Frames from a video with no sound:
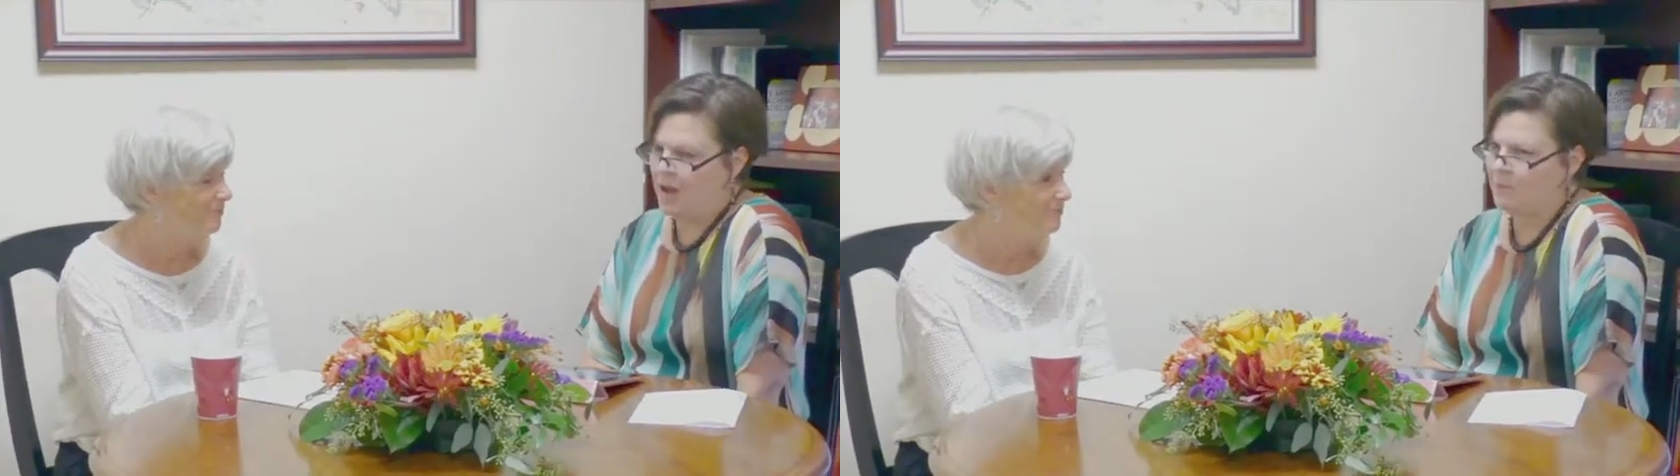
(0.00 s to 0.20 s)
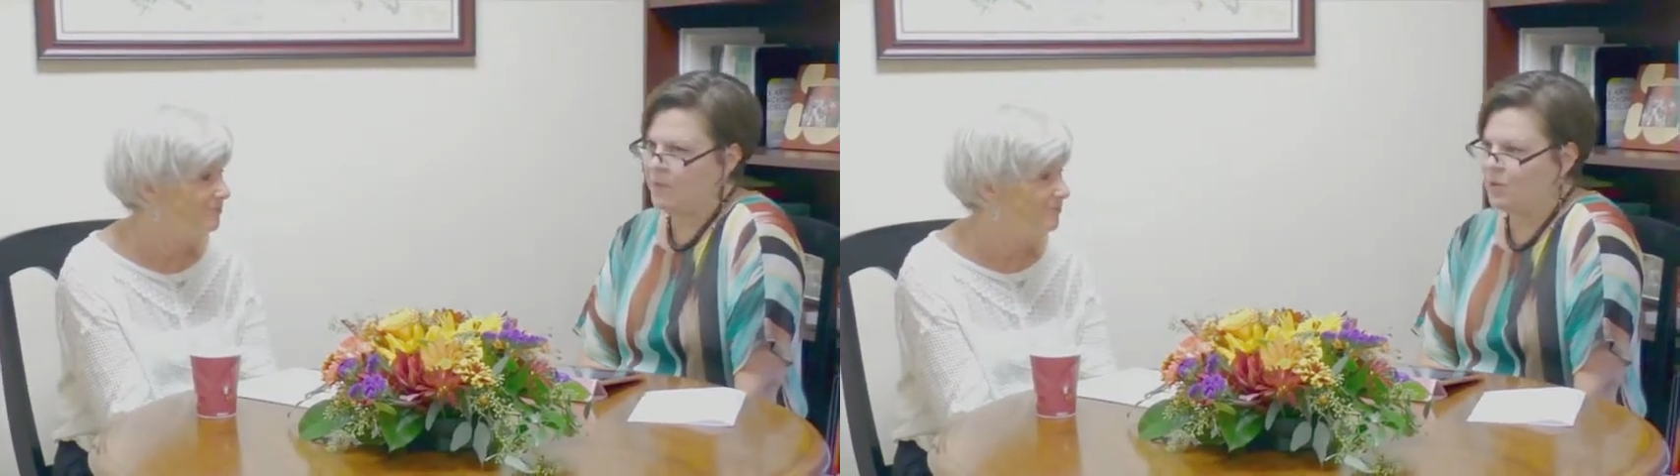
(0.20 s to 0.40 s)

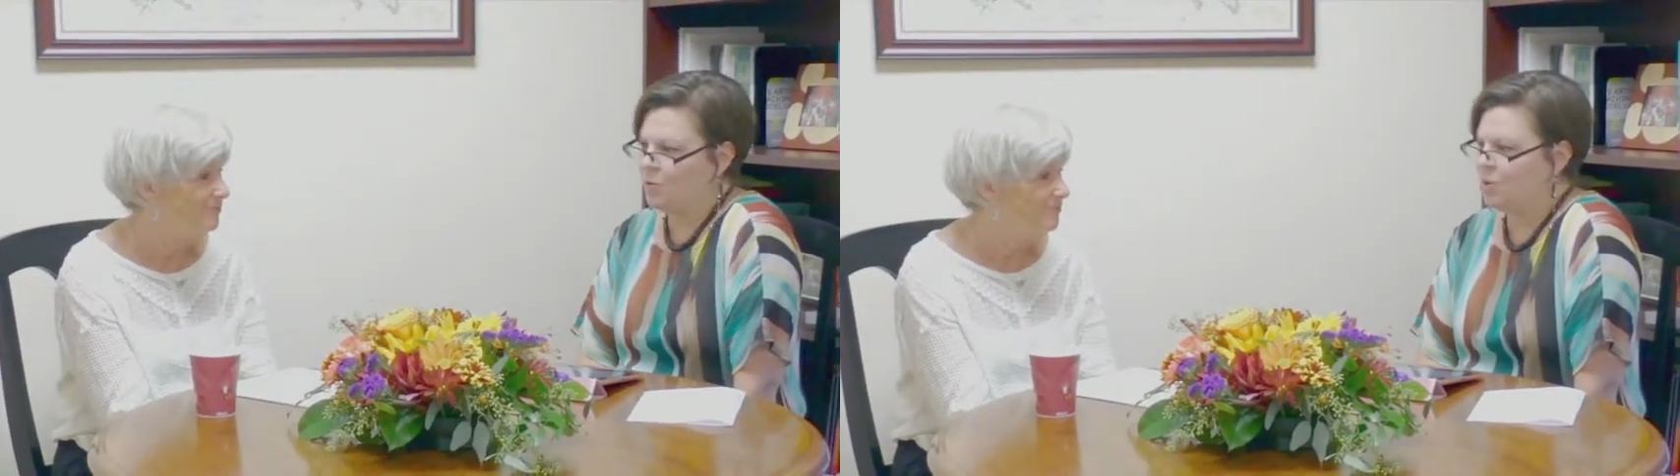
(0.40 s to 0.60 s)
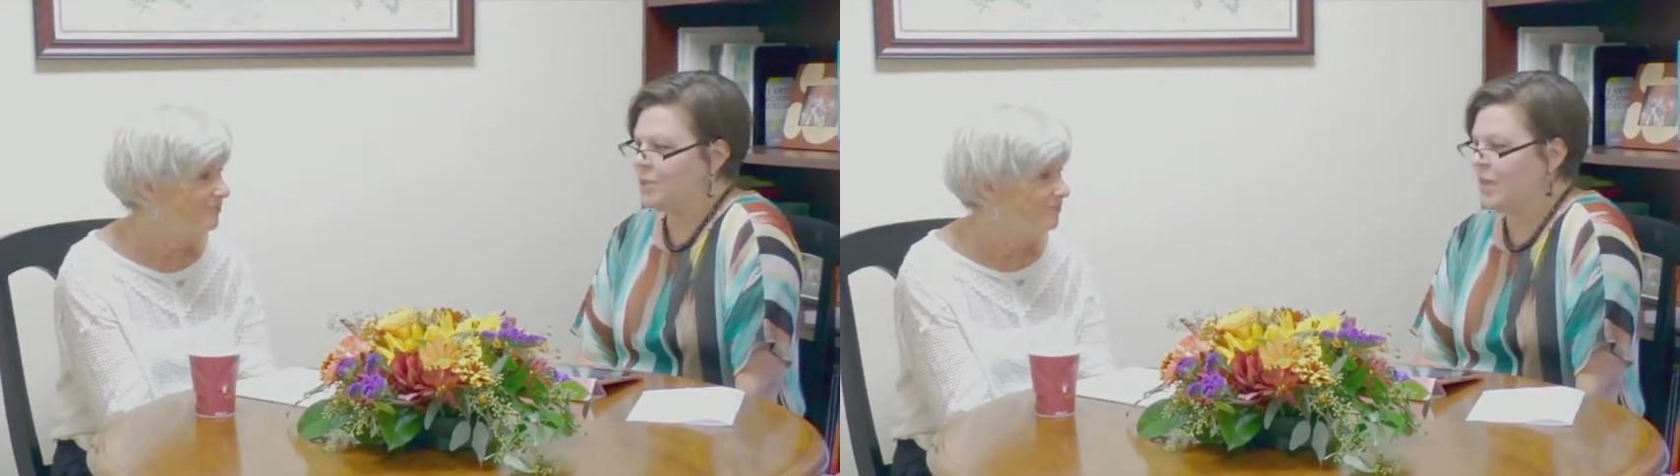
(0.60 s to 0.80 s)
in
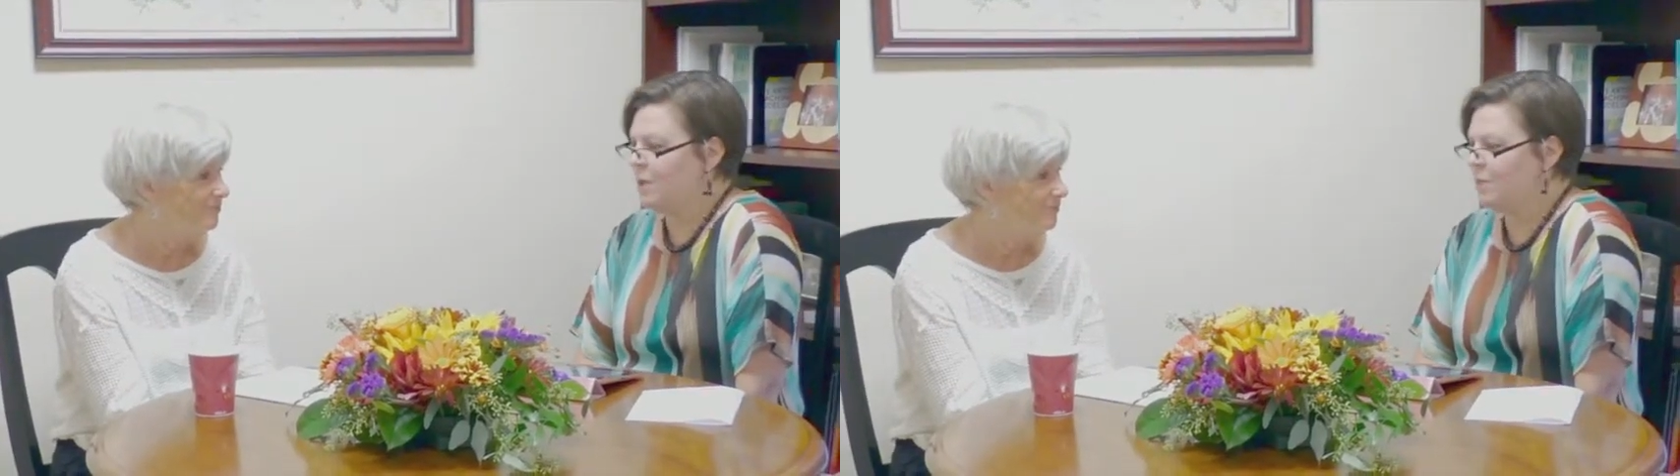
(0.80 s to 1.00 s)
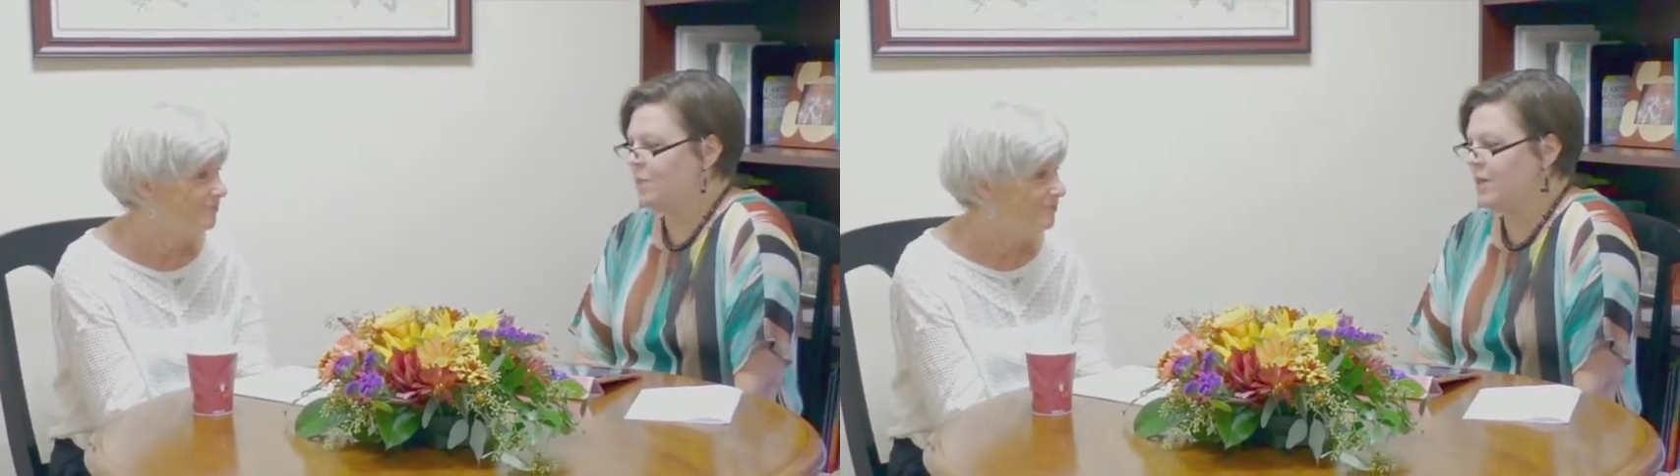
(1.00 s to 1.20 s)
order to
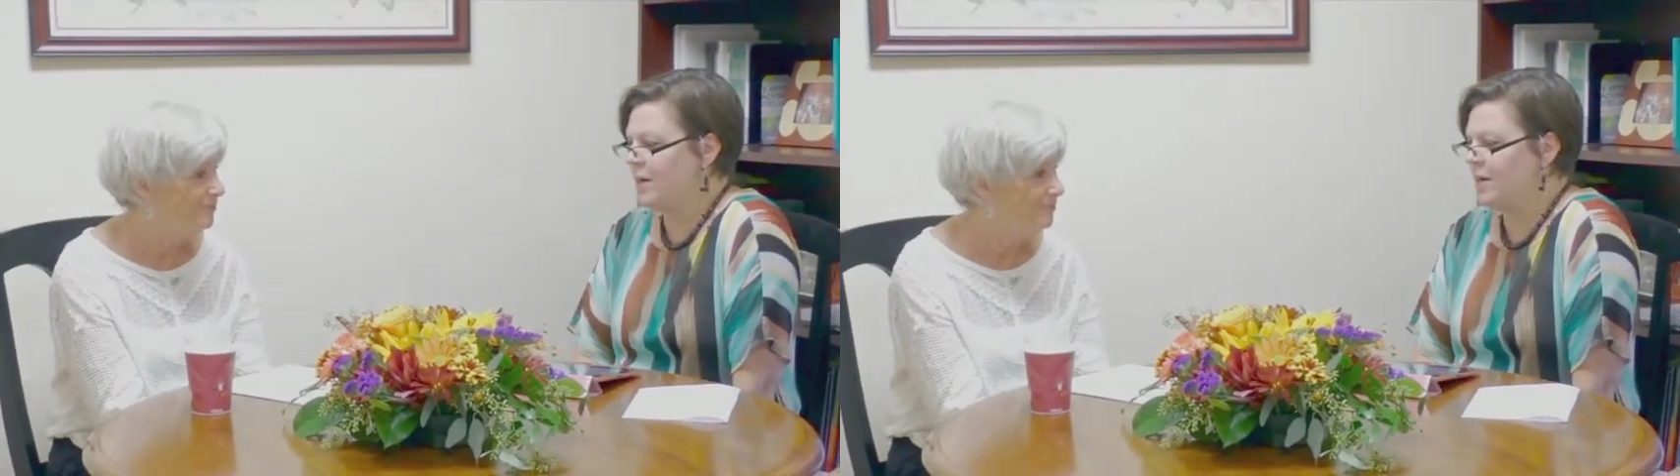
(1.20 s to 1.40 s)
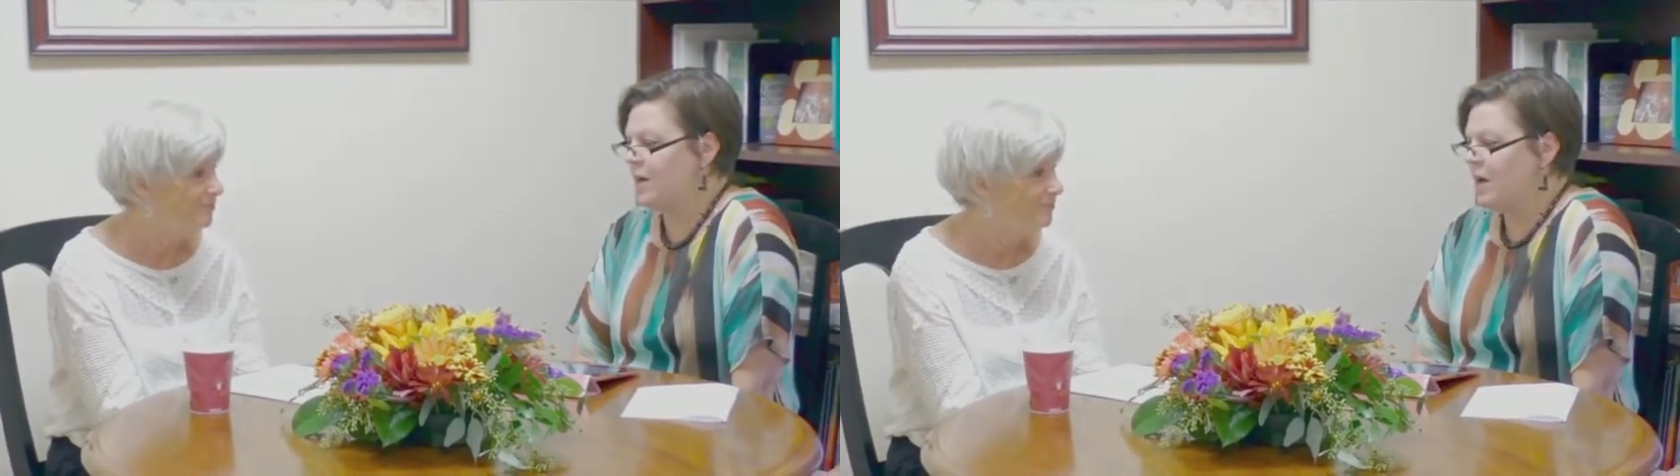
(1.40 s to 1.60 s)
help
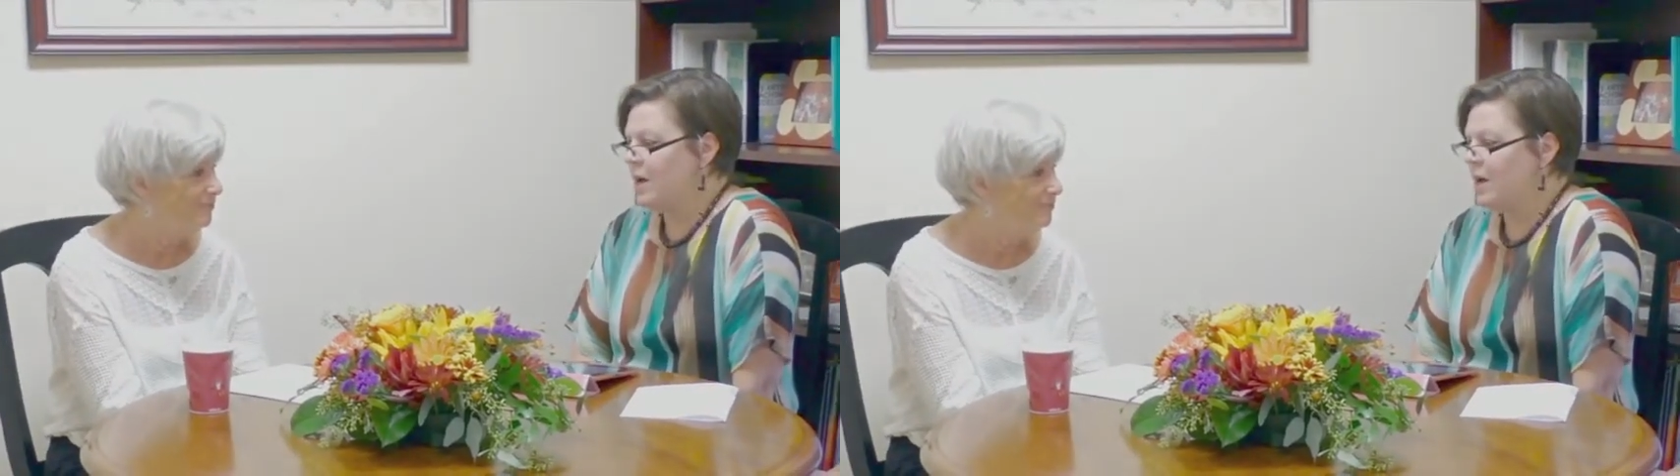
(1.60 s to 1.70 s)
their